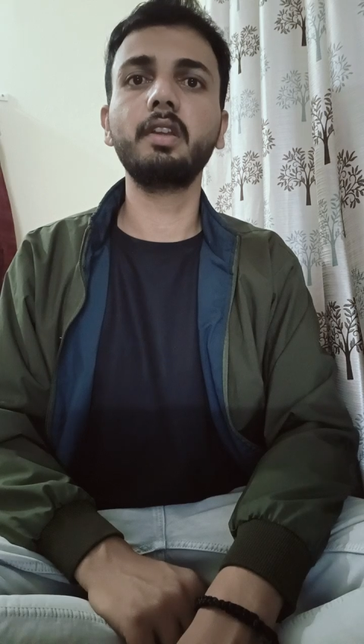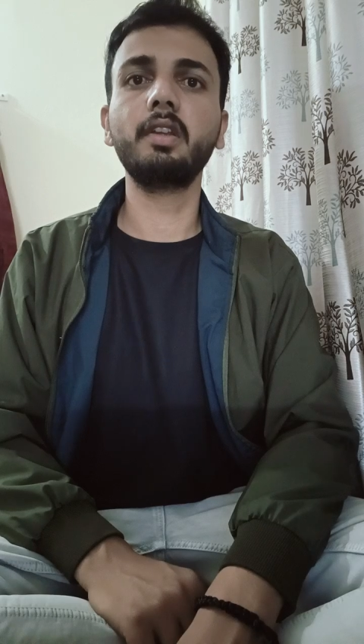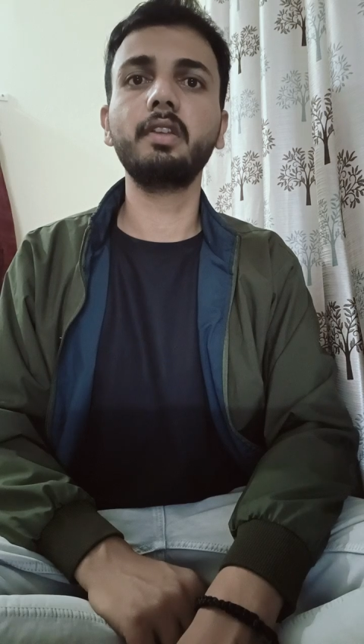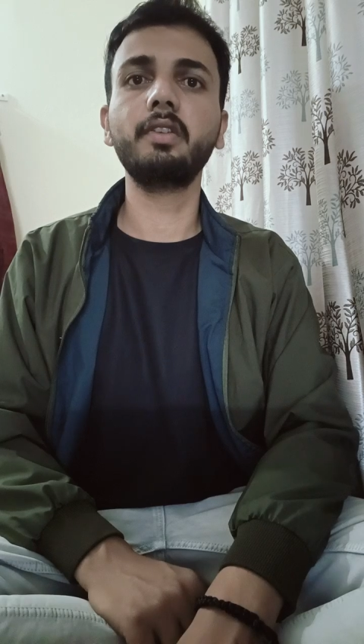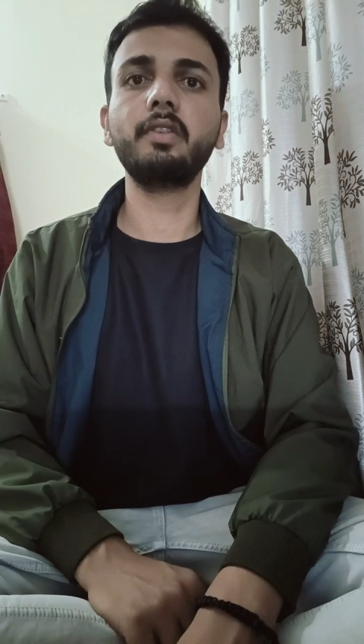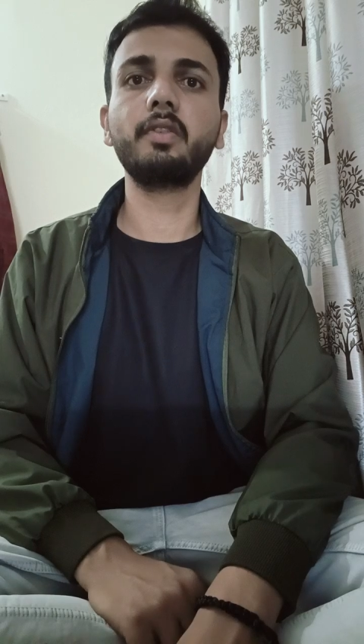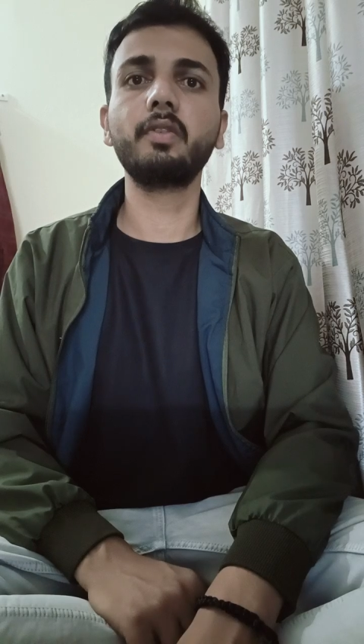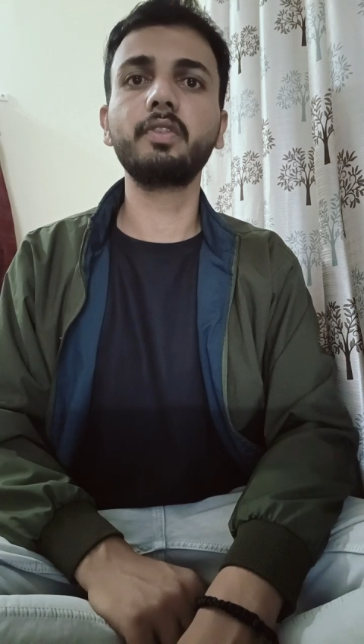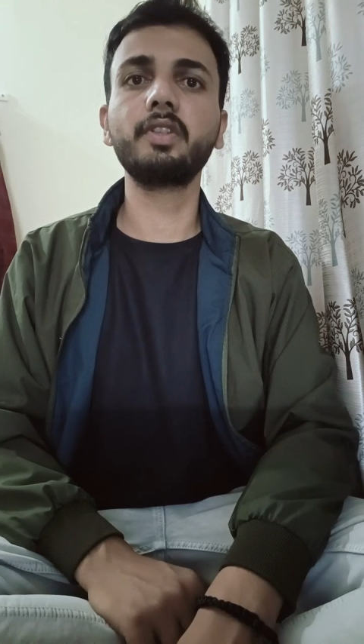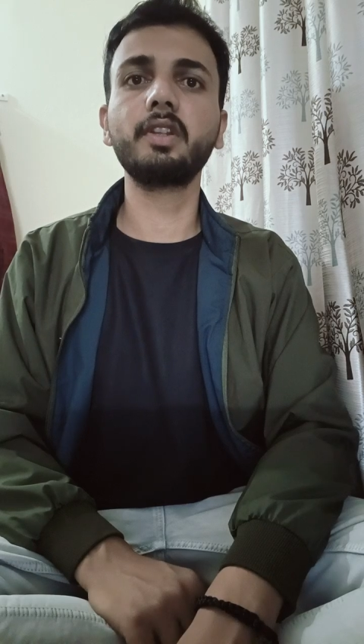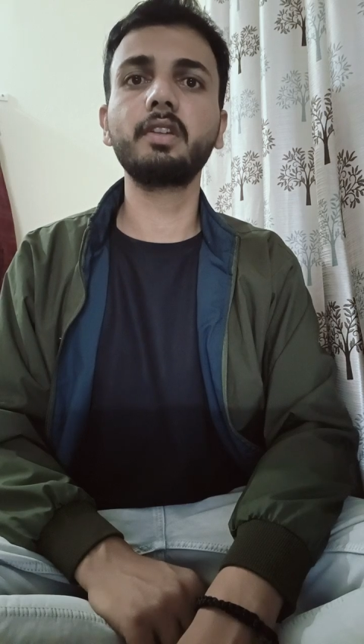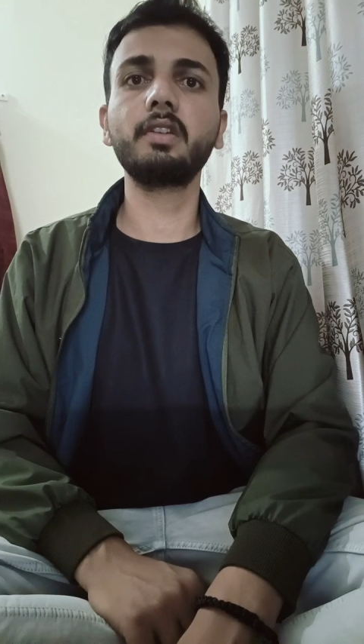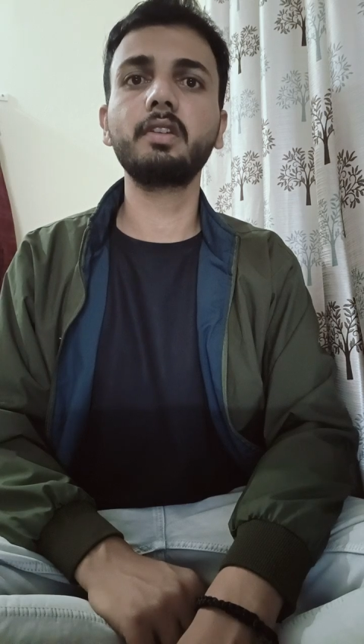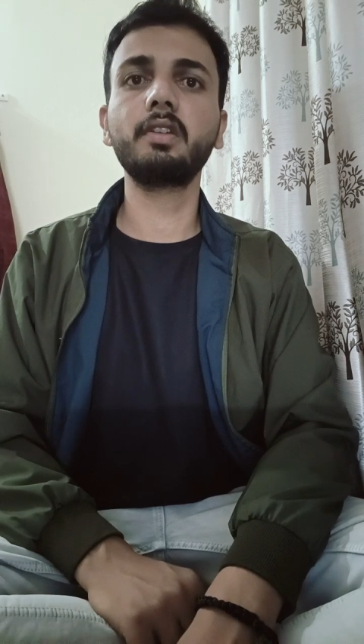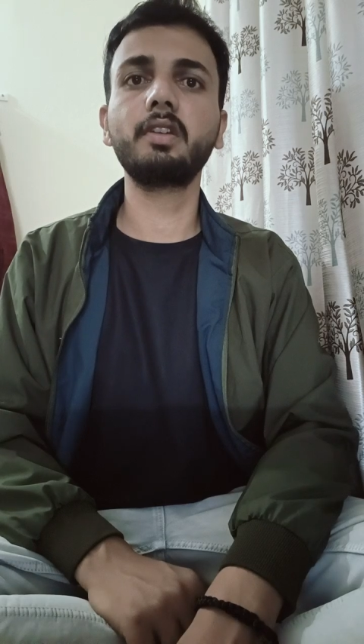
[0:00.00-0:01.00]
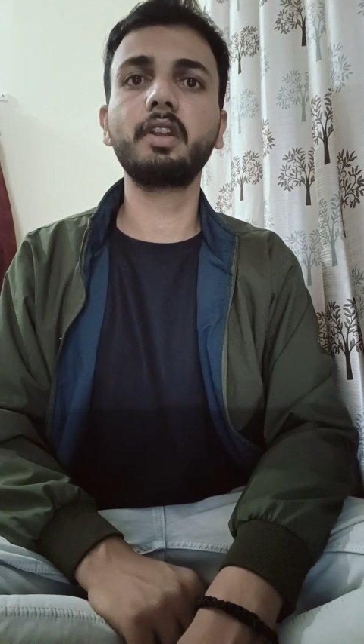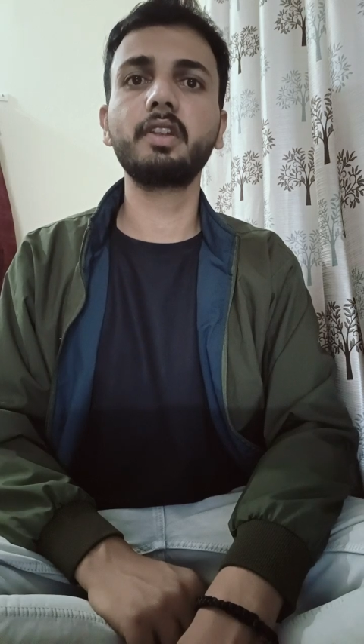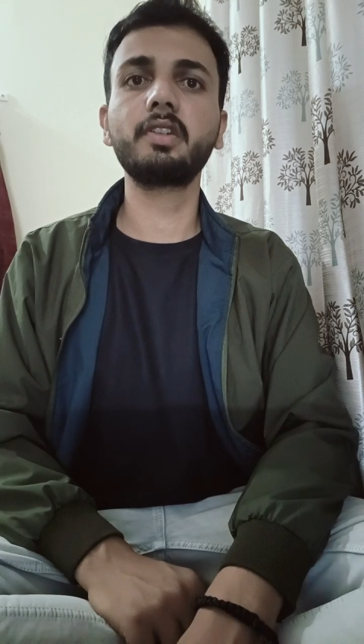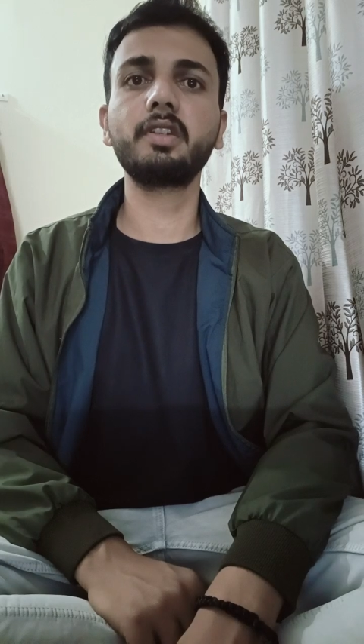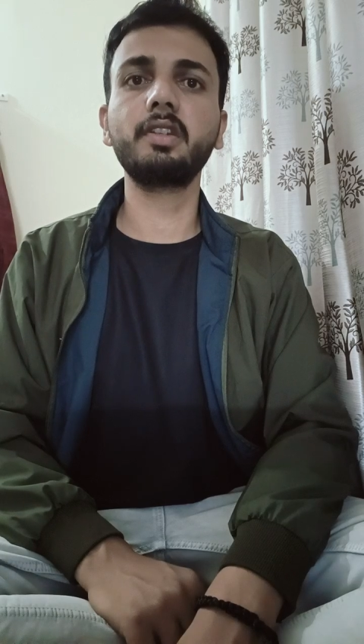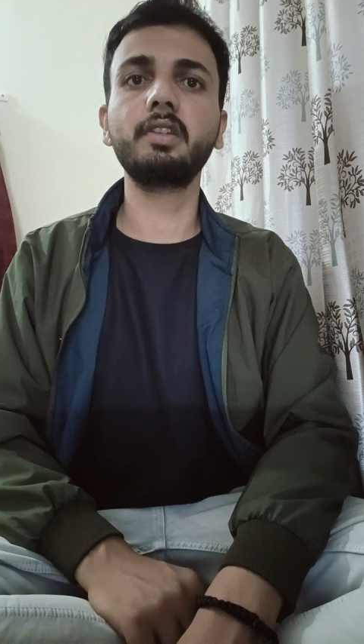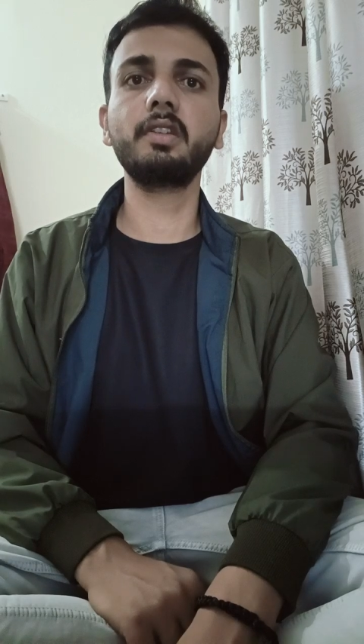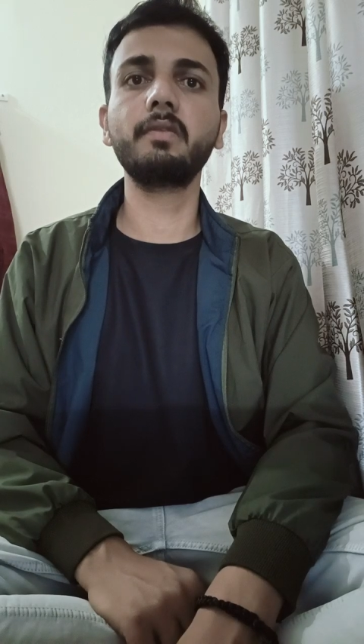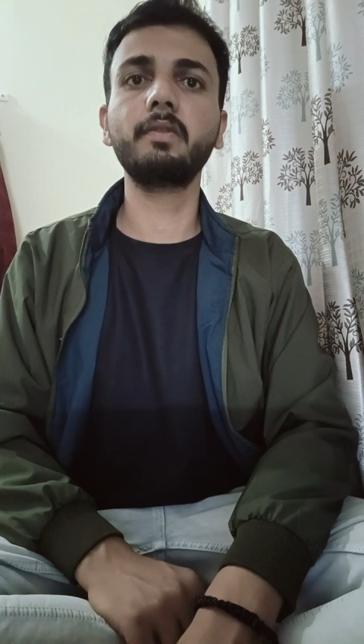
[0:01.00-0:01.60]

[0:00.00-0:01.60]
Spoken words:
erosion trust in the